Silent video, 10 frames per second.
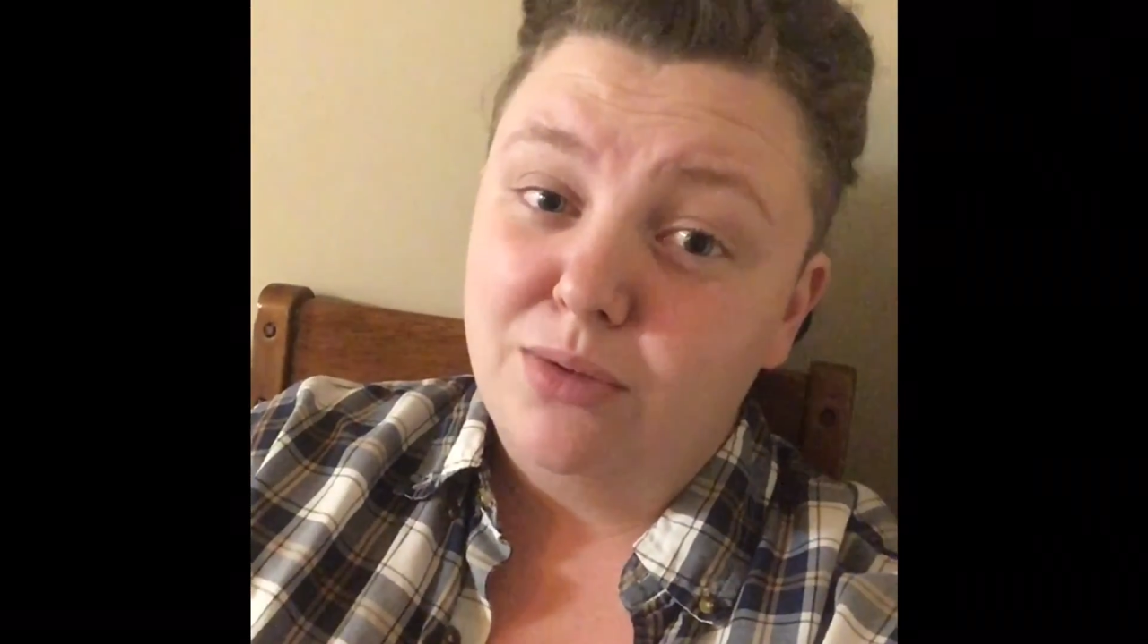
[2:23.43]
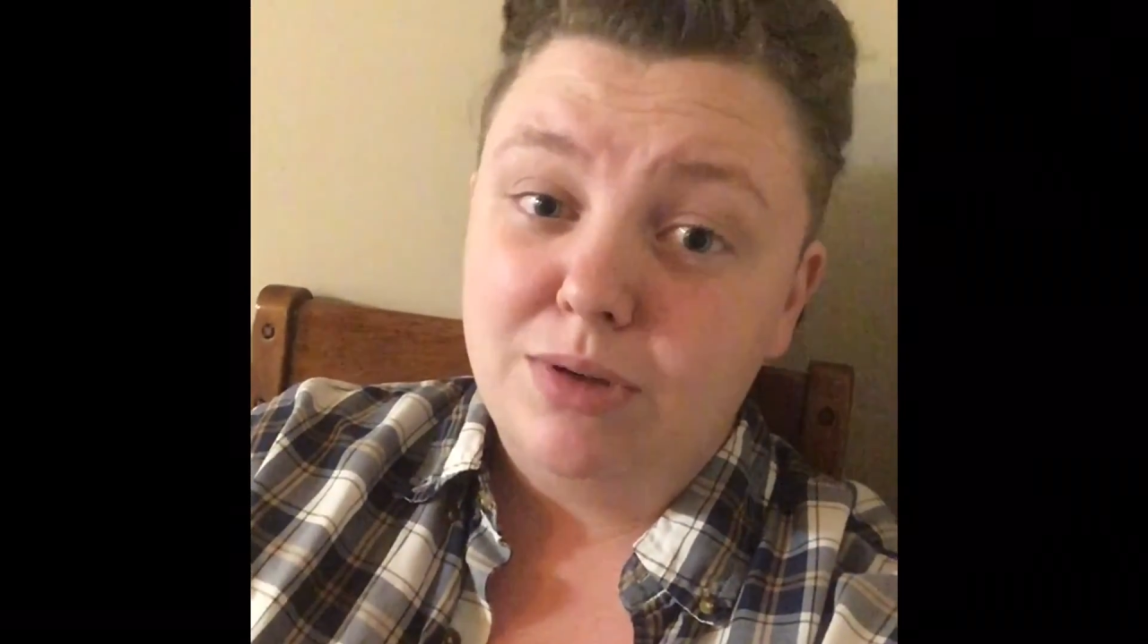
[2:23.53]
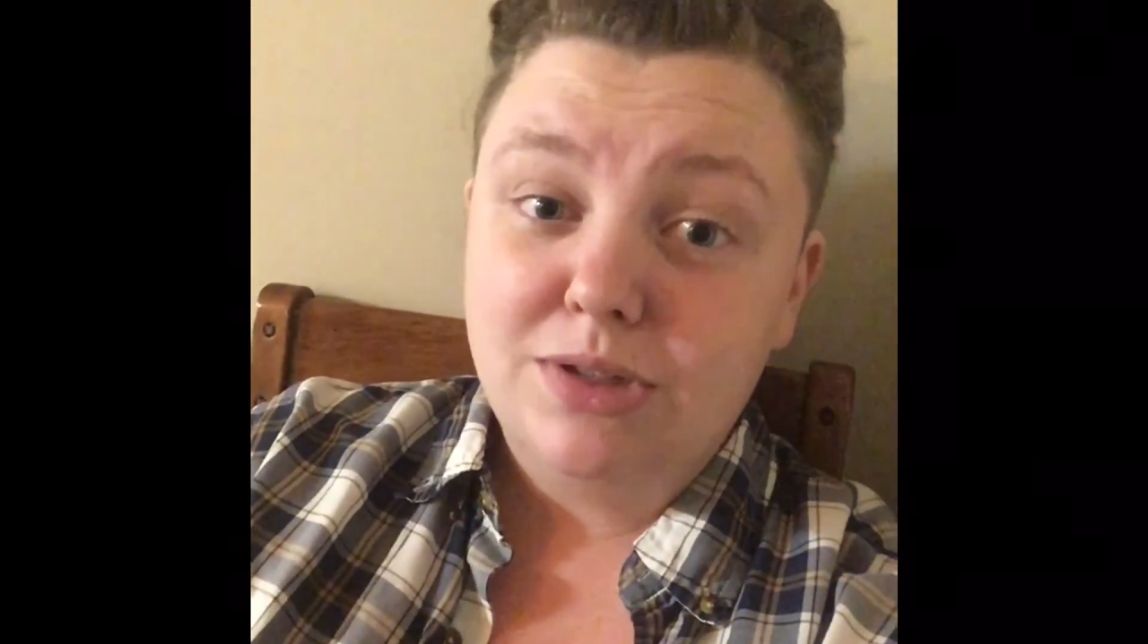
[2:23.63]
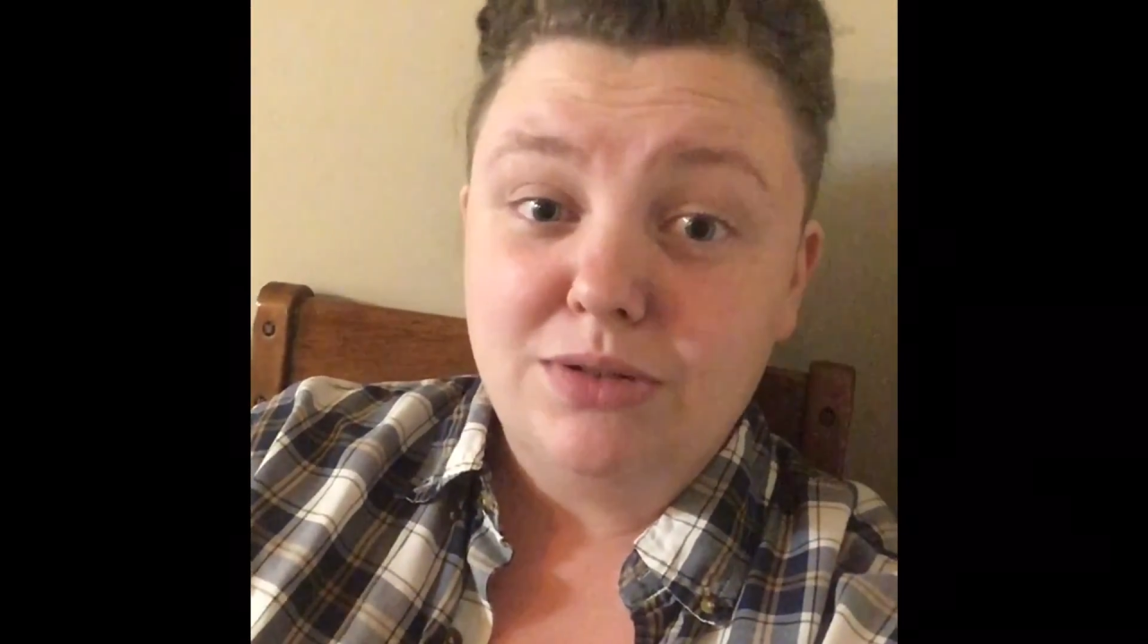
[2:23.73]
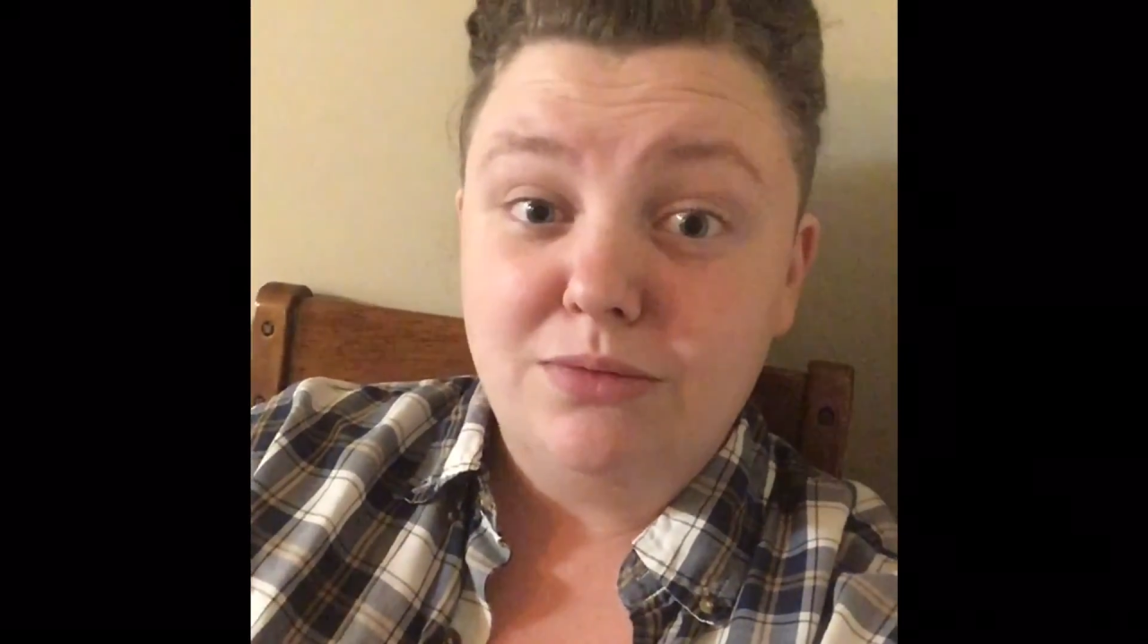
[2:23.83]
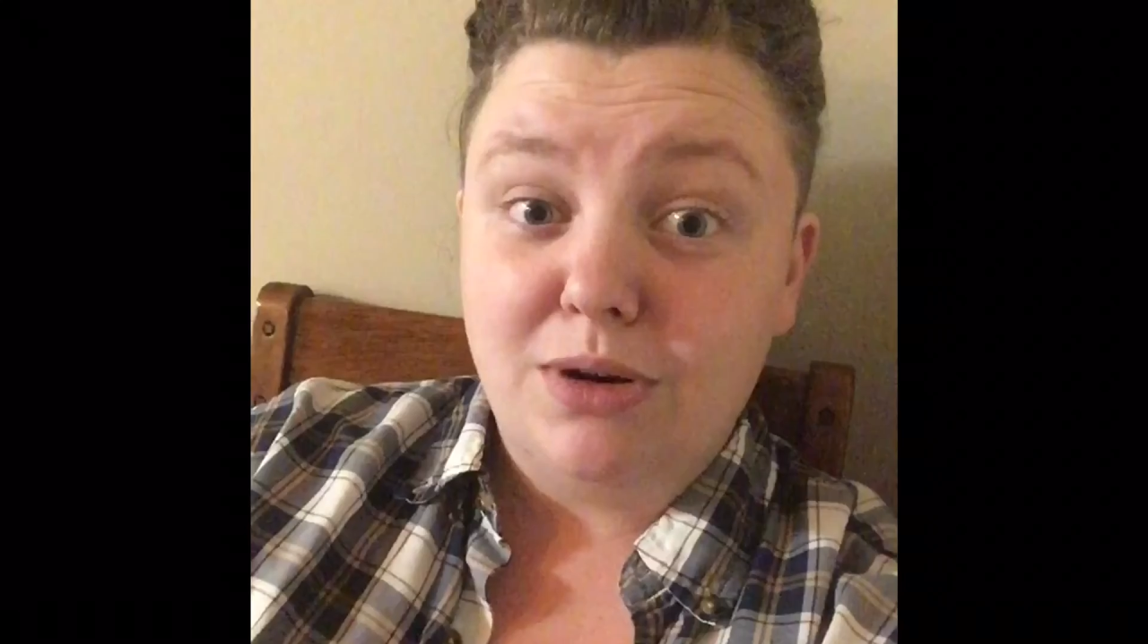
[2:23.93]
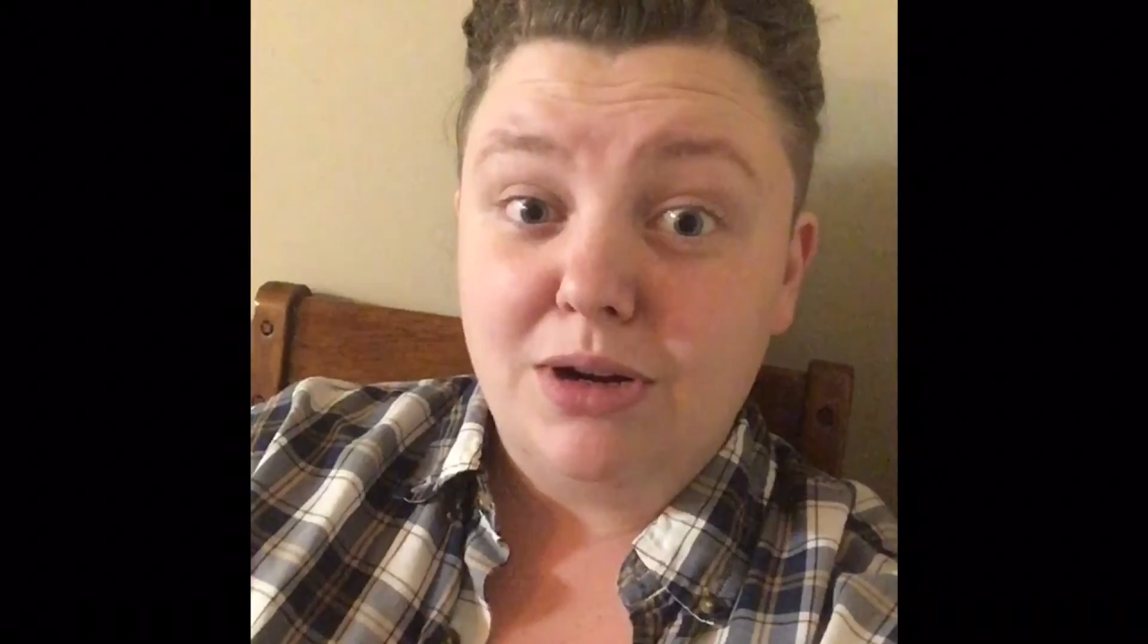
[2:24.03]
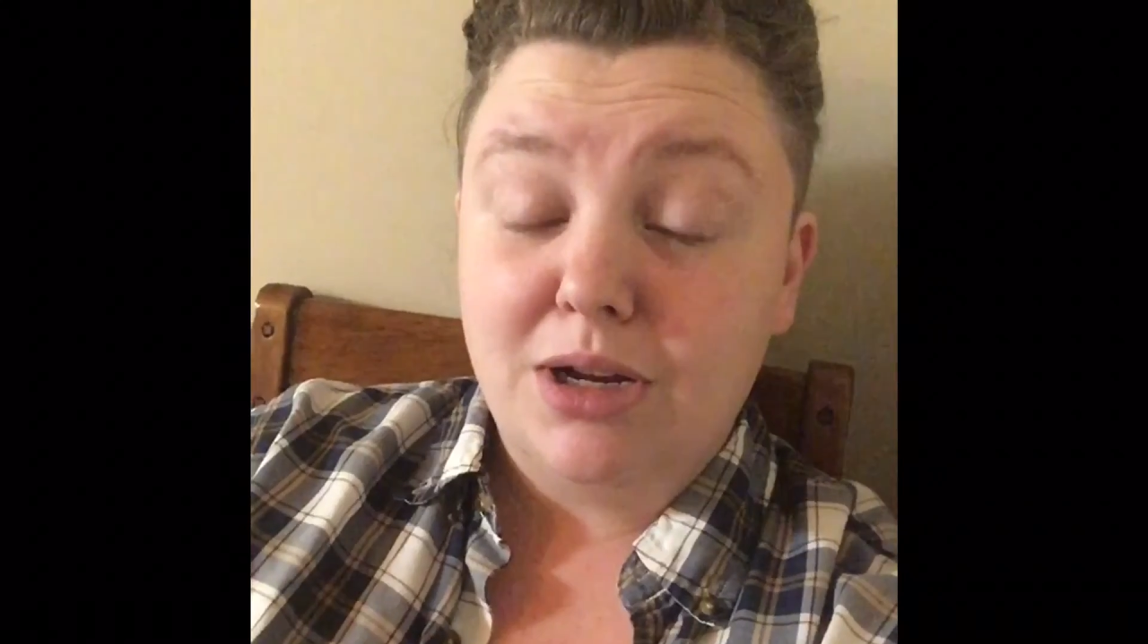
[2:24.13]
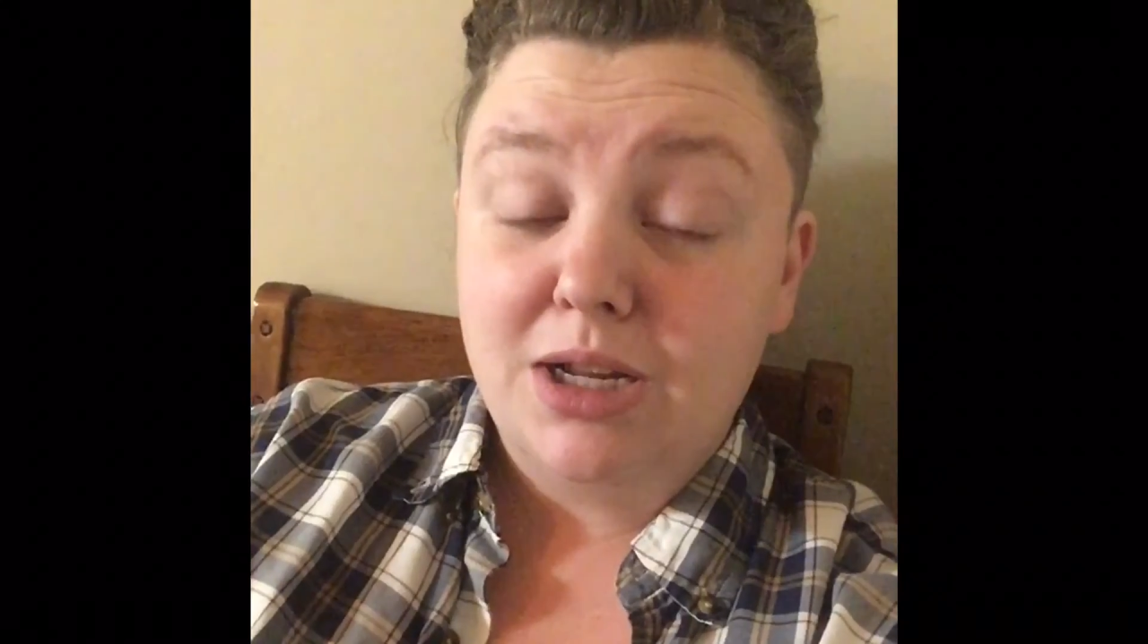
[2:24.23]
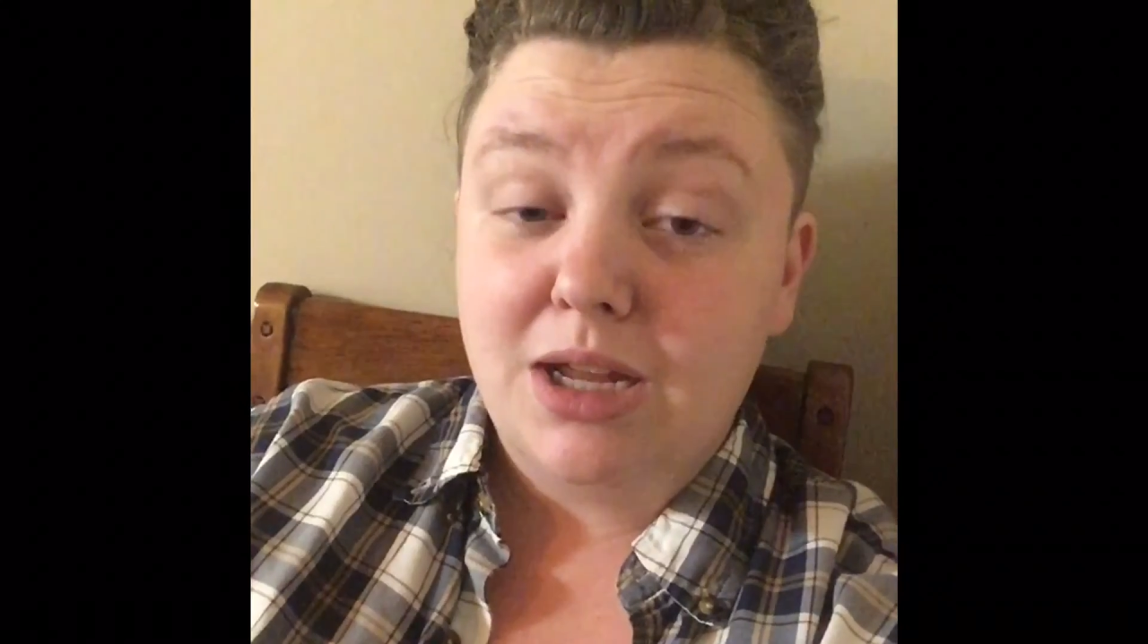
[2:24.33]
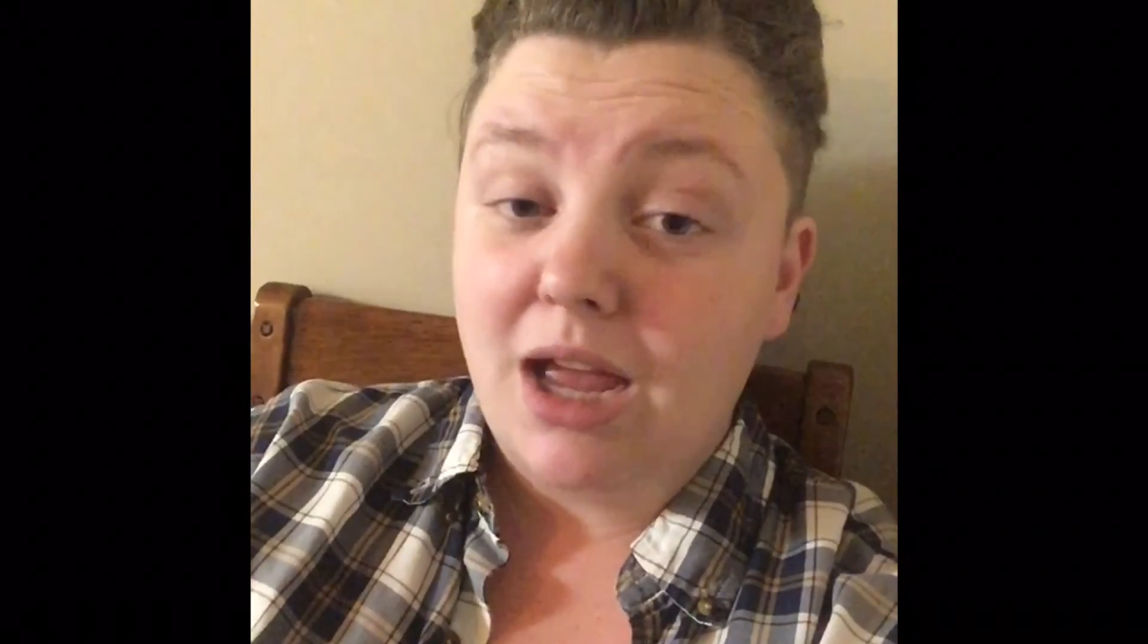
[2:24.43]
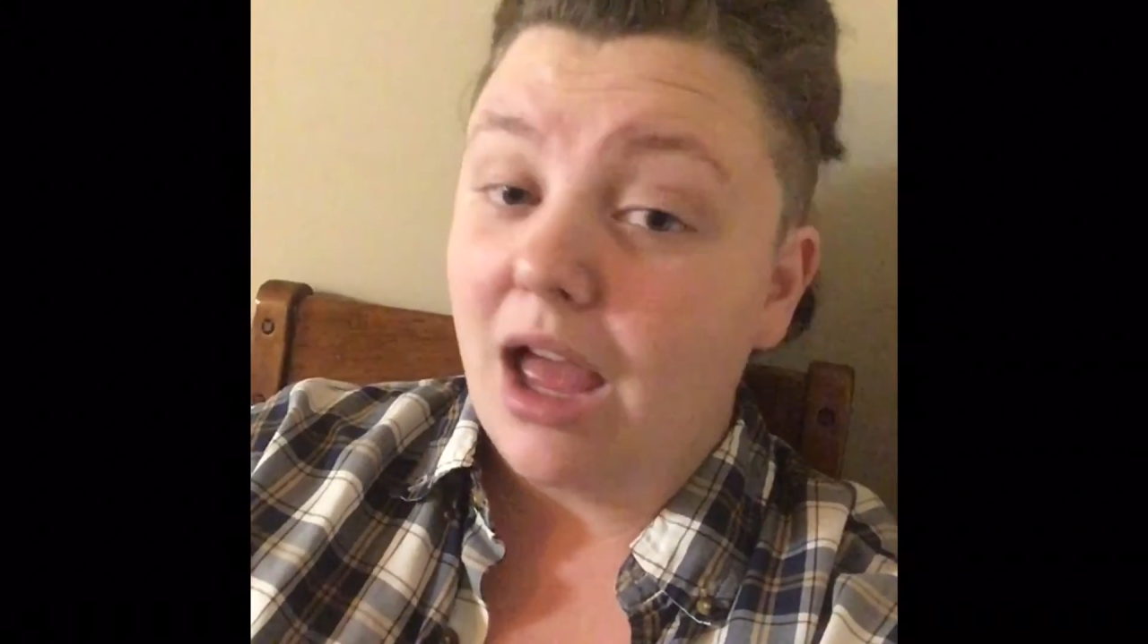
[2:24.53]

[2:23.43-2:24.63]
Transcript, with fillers: wouldn't too worry.